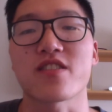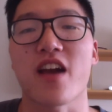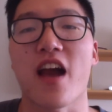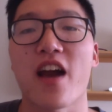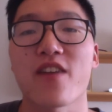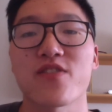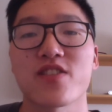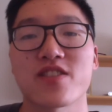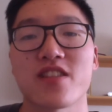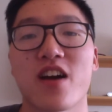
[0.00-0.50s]

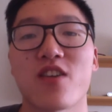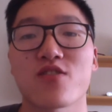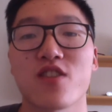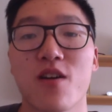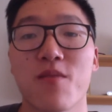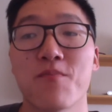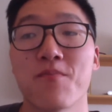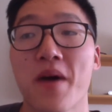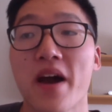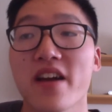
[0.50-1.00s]
having now
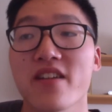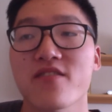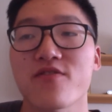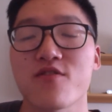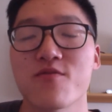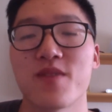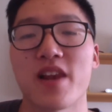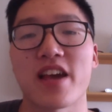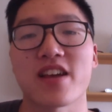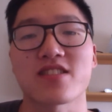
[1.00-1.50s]
come back
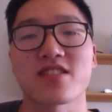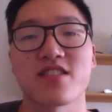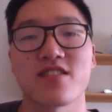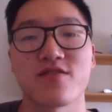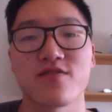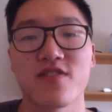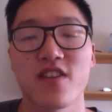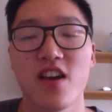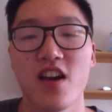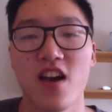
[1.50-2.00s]
from
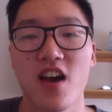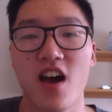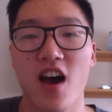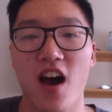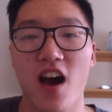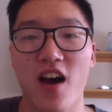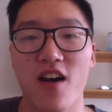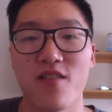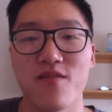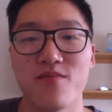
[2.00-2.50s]
elective,
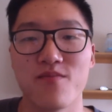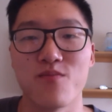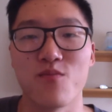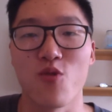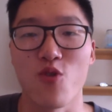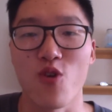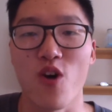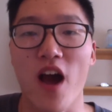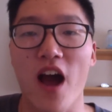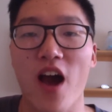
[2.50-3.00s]

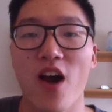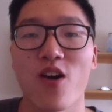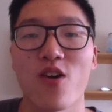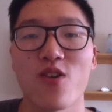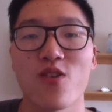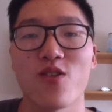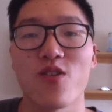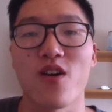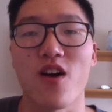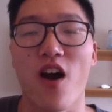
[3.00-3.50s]
more
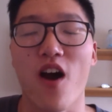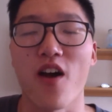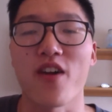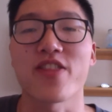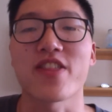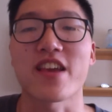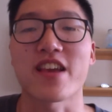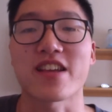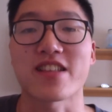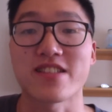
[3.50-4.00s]
how I
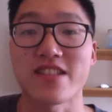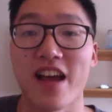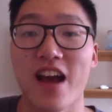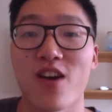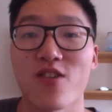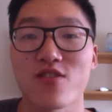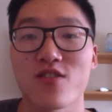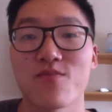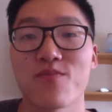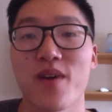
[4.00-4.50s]
think
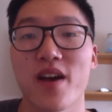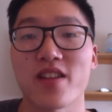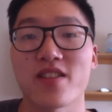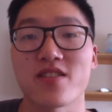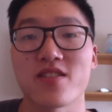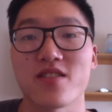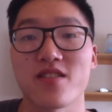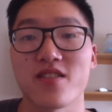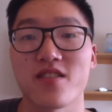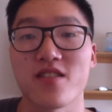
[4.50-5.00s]
now compared
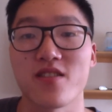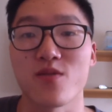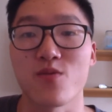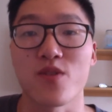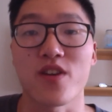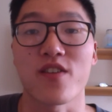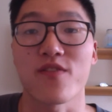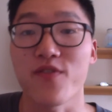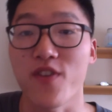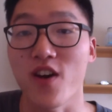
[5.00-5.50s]
to
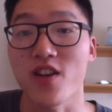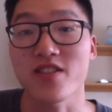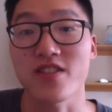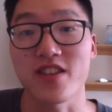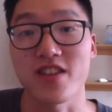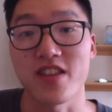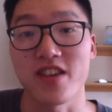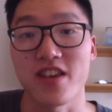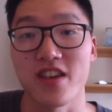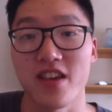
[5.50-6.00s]
when I first
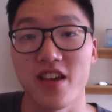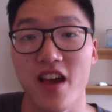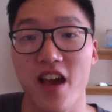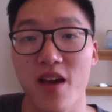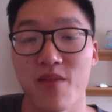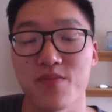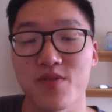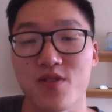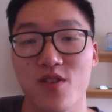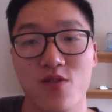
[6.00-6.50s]
did the
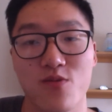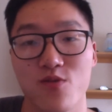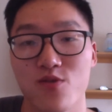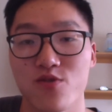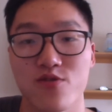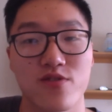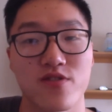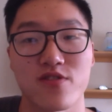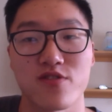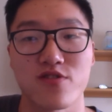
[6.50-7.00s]
episode,
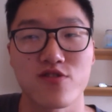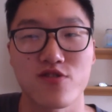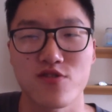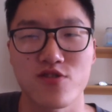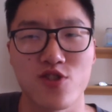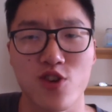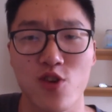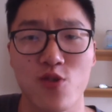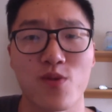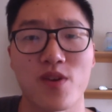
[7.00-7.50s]
which was
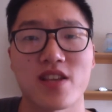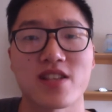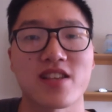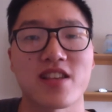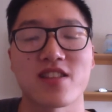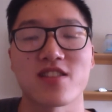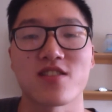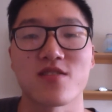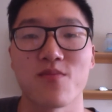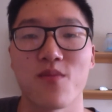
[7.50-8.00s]
2 weeks
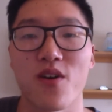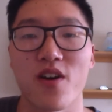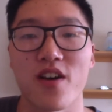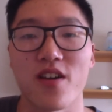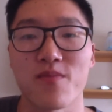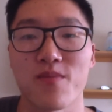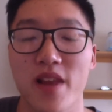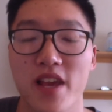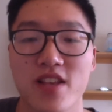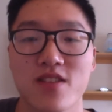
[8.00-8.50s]
into my
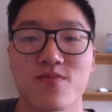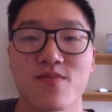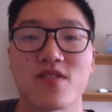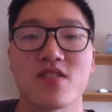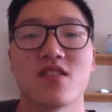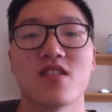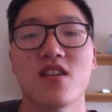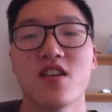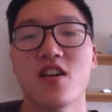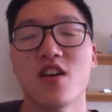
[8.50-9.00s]
placement.
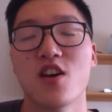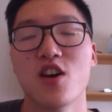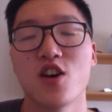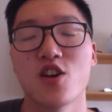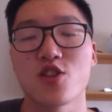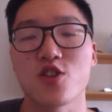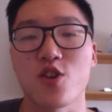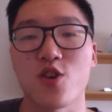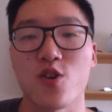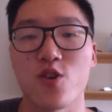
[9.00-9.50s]

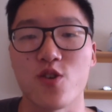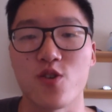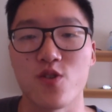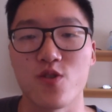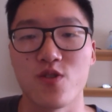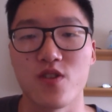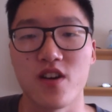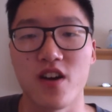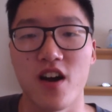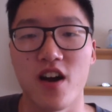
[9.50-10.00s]

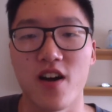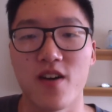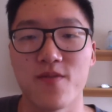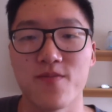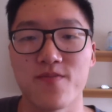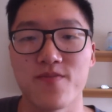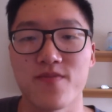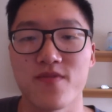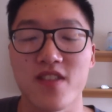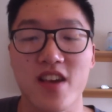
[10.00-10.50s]
So
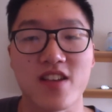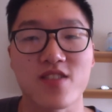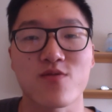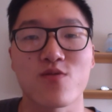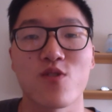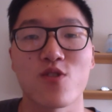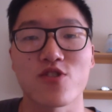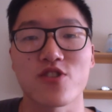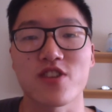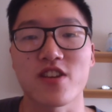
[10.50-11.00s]
thanks for
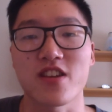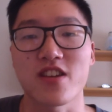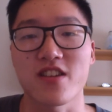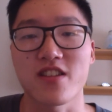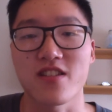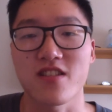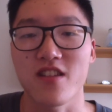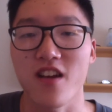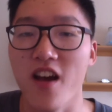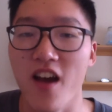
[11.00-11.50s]
watching,
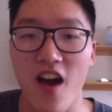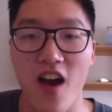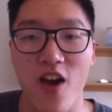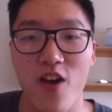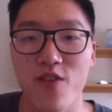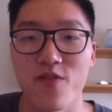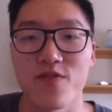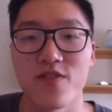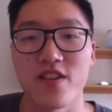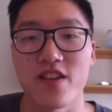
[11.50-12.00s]
and
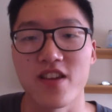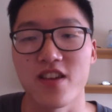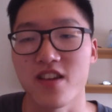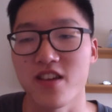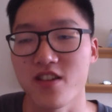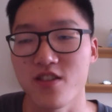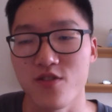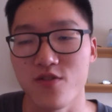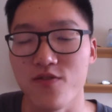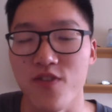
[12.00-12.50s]
hopefully
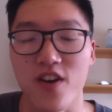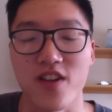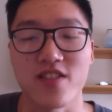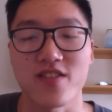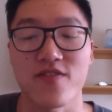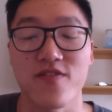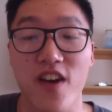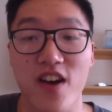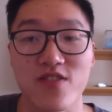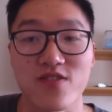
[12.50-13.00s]
you
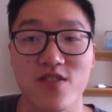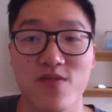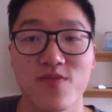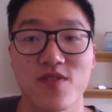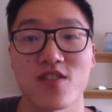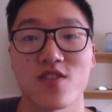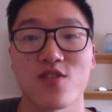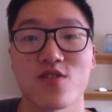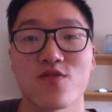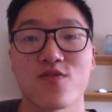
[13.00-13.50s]
found
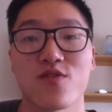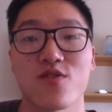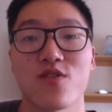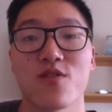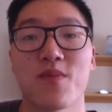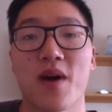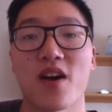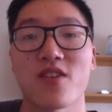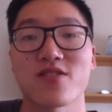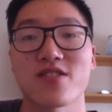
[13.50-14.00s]
something useful
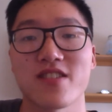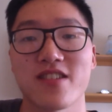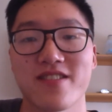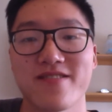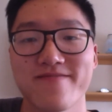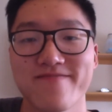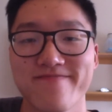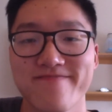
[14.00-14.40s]
about it.